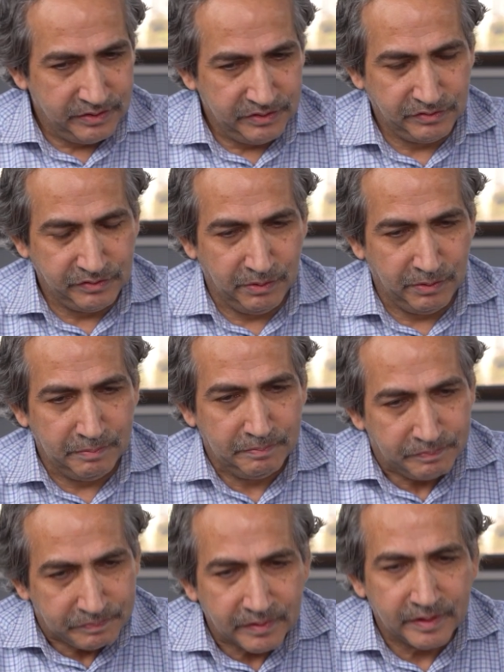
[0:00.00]
So
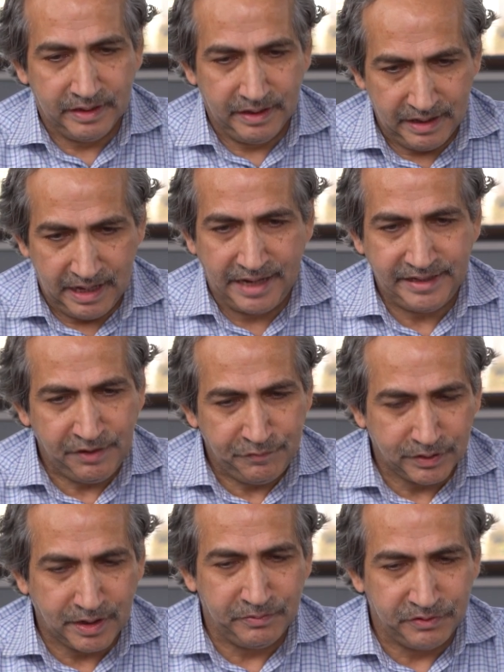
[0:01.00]
I think if
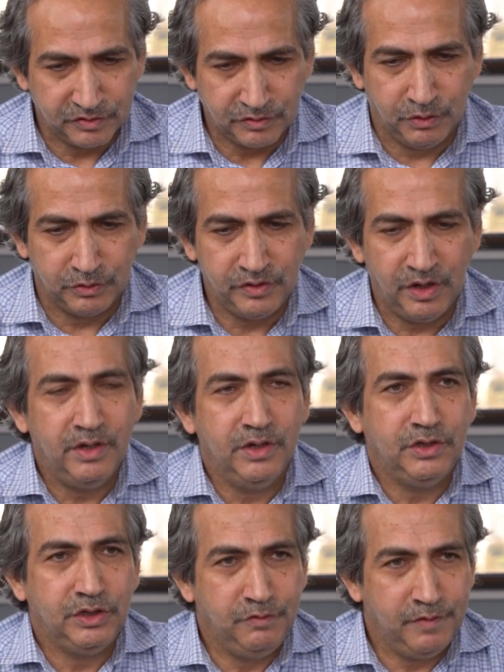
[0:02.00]
you come to this course,
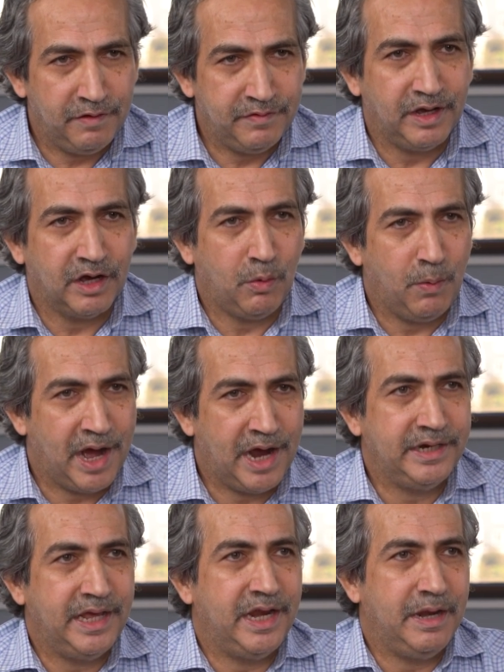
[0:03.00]
you will have
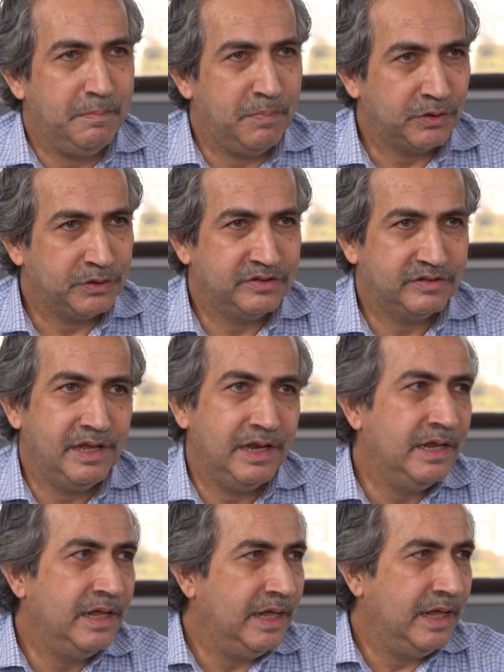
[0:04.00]
acquired an important skill.